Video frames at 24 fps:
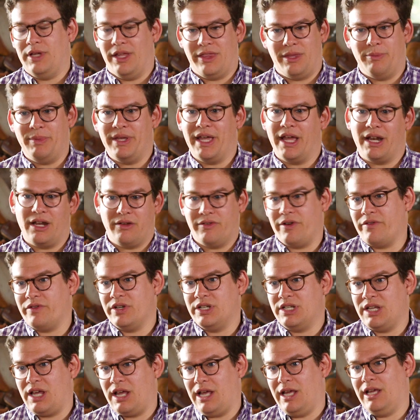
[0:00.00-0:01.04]
At the beginning of every
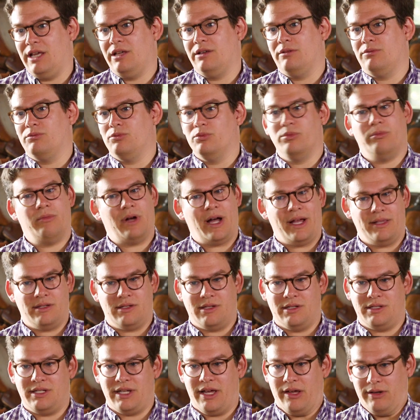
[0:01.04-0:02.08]
day, I'd
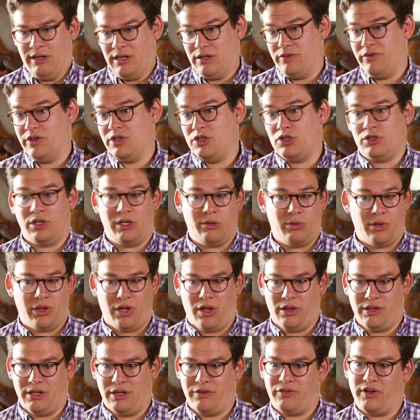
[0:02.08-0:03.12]
sit down individually with all
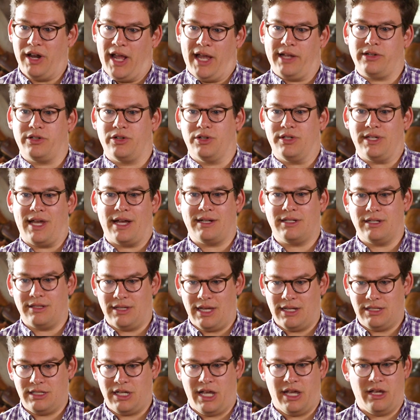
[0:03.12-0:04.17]
the different actors acting
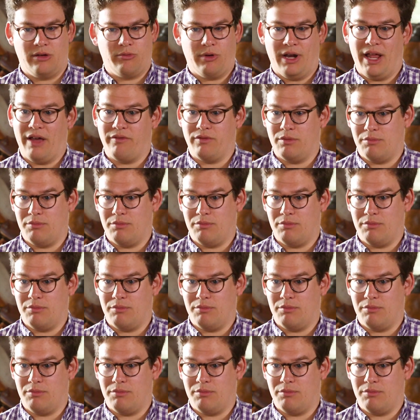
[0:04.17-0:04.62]
that day and we'd have